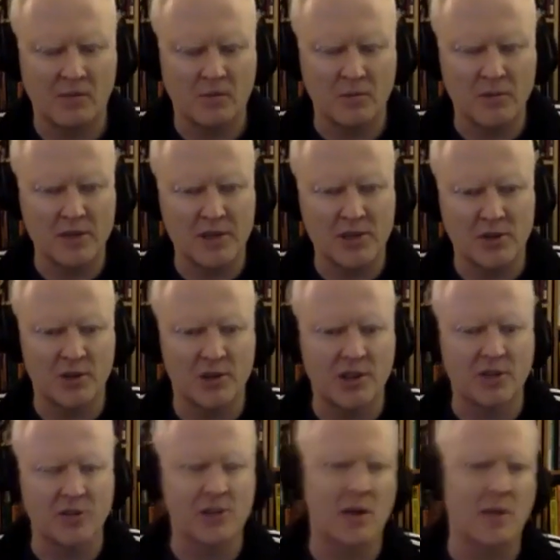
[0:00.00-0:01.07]
We searched
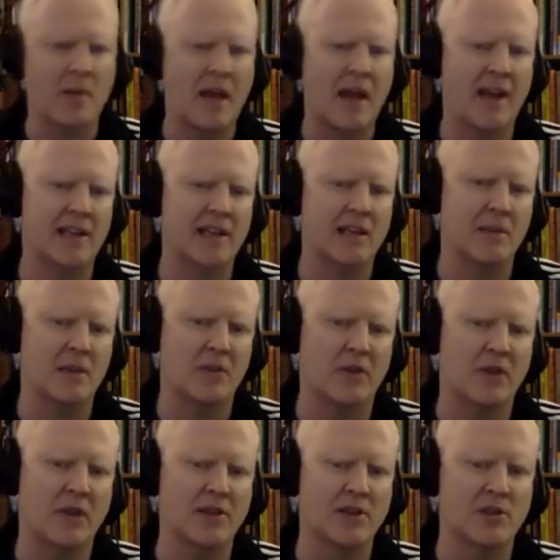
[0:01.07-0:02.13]
out some academic
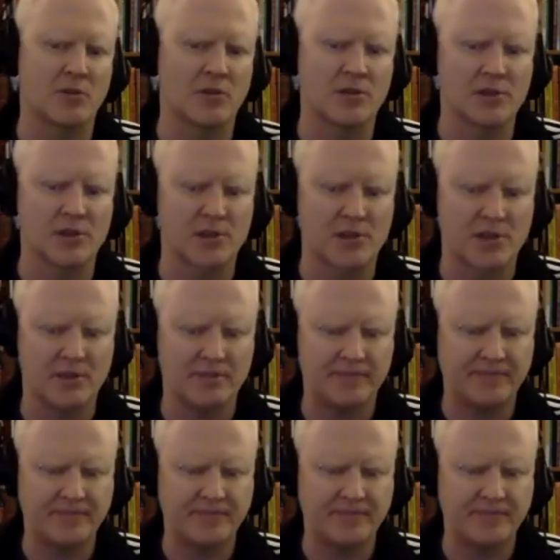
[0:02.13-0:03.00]
funding sources.